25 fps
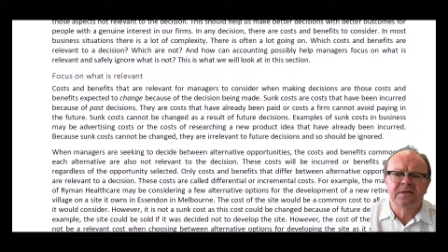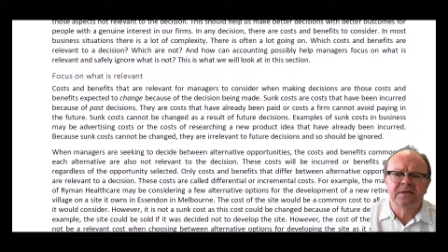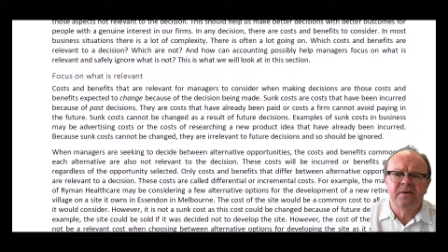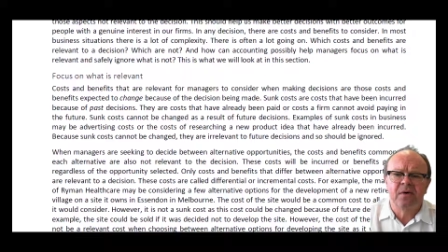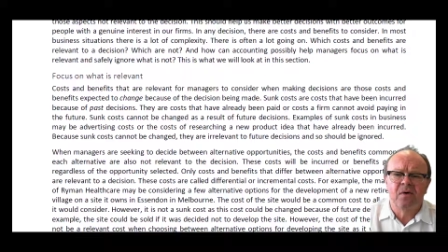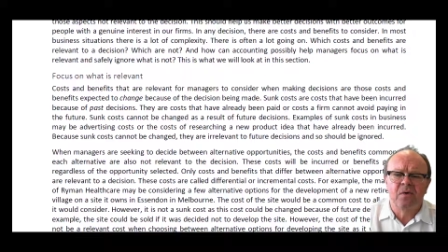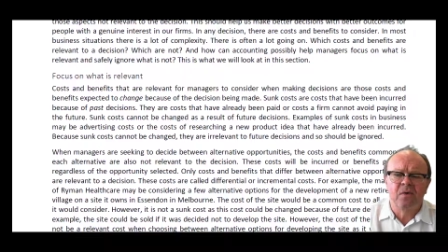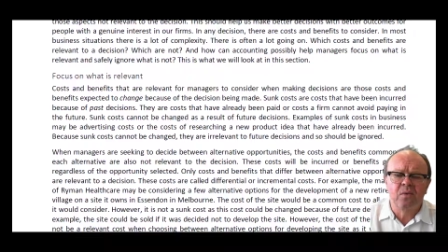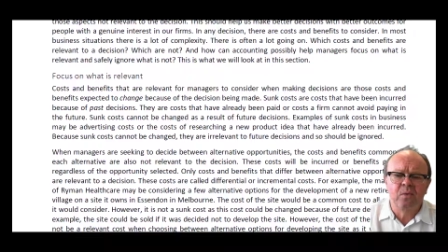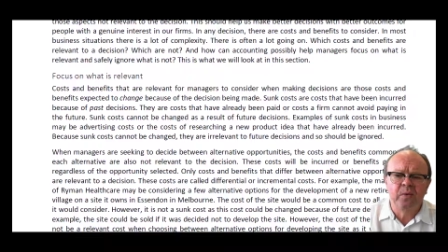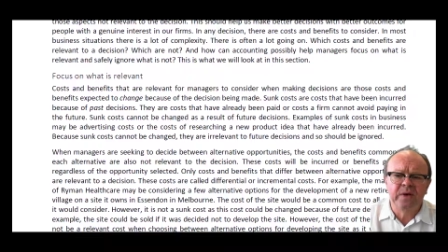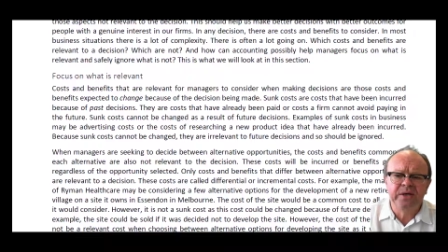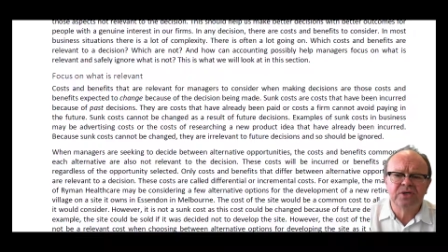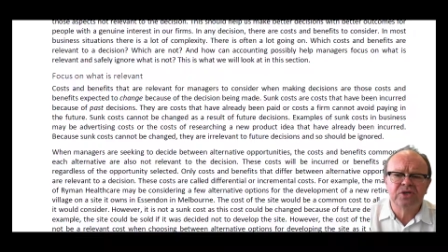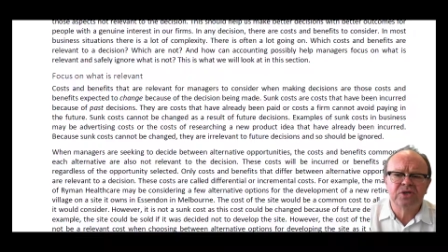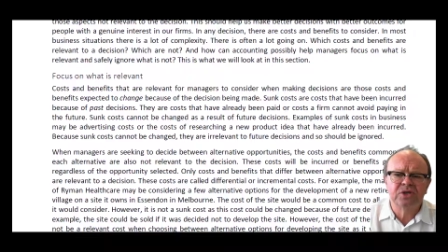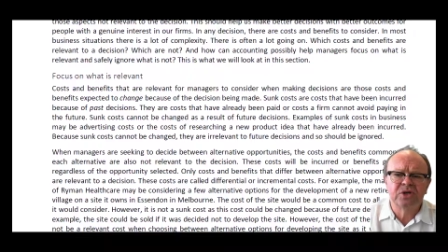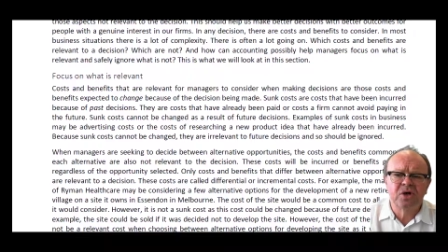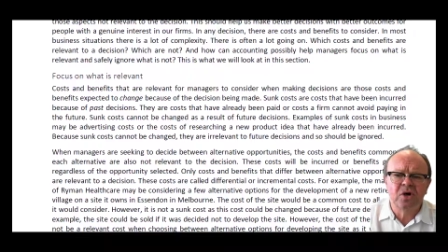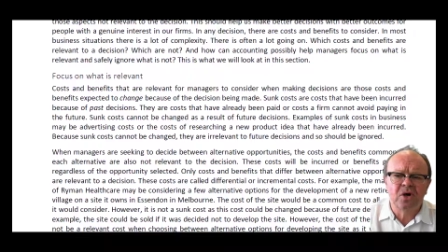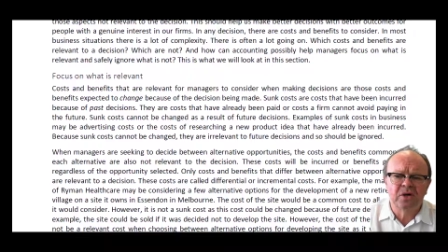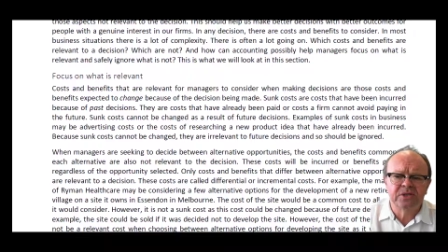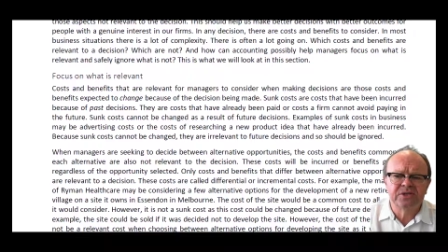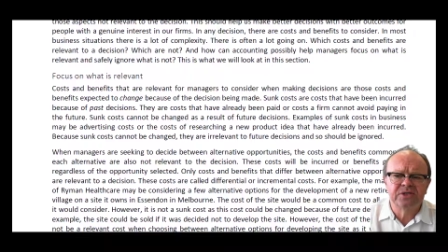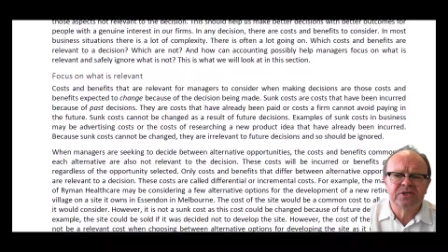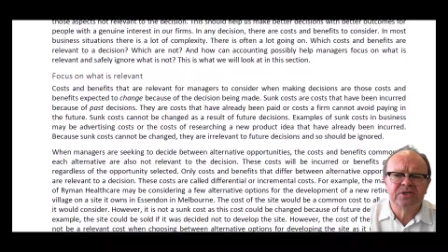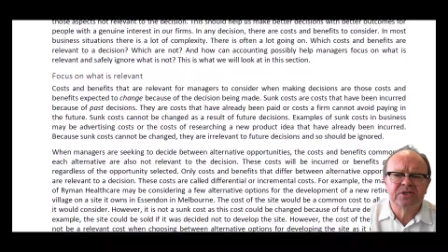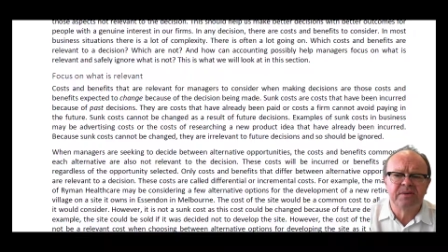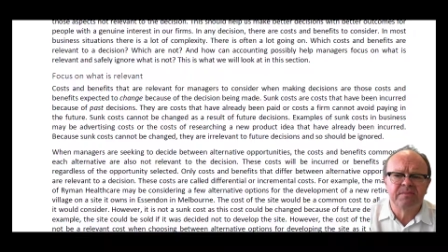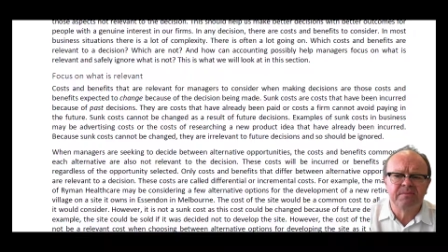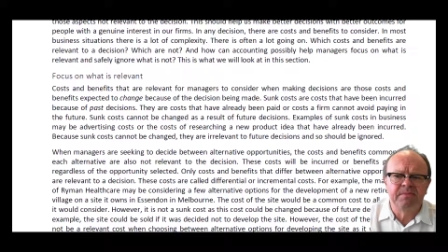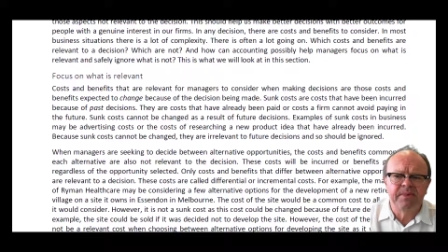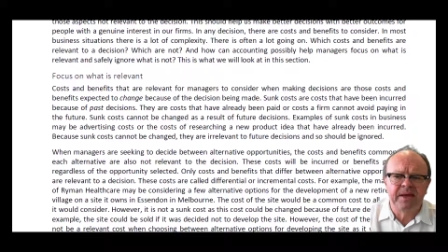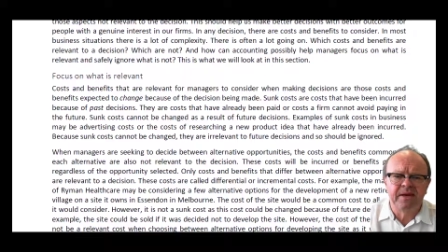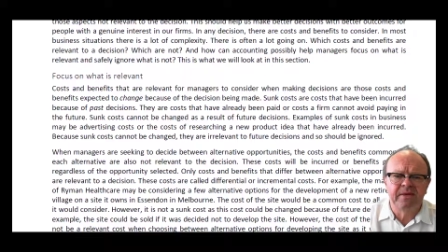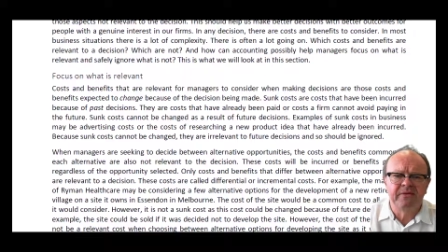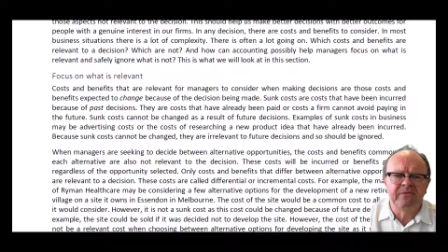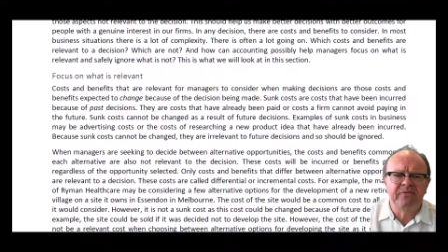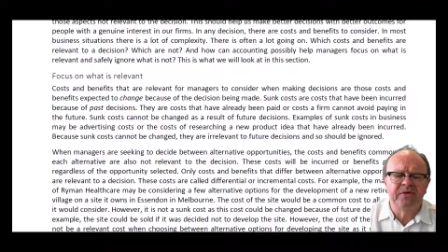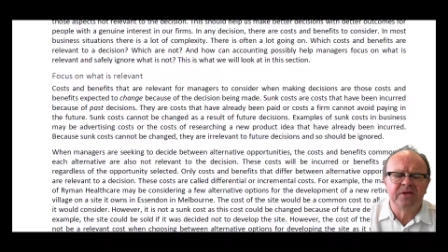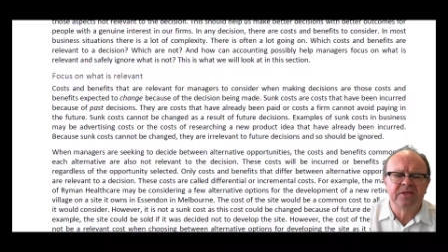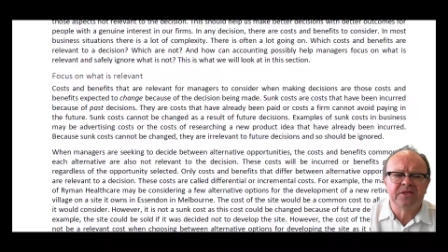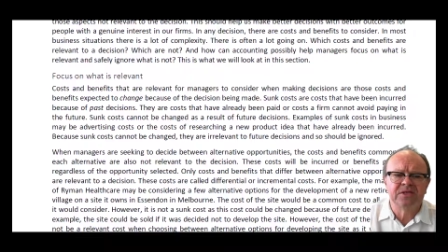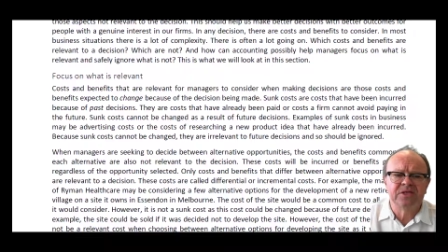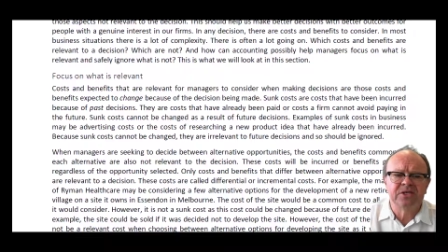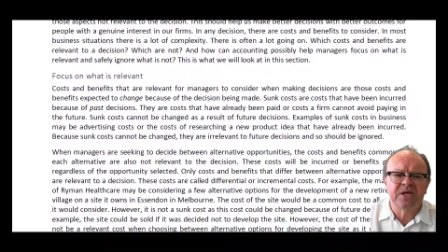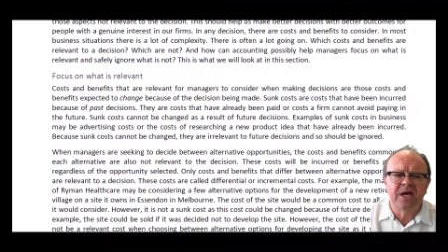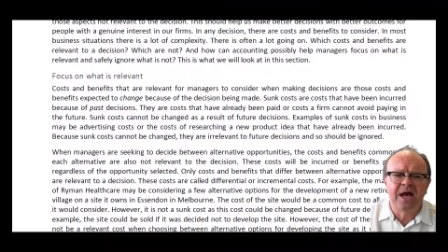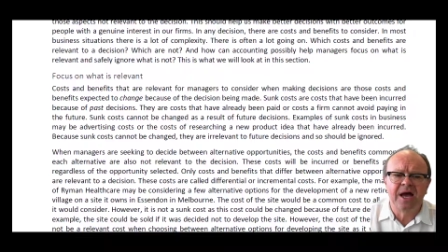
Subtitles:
or which costs and benefits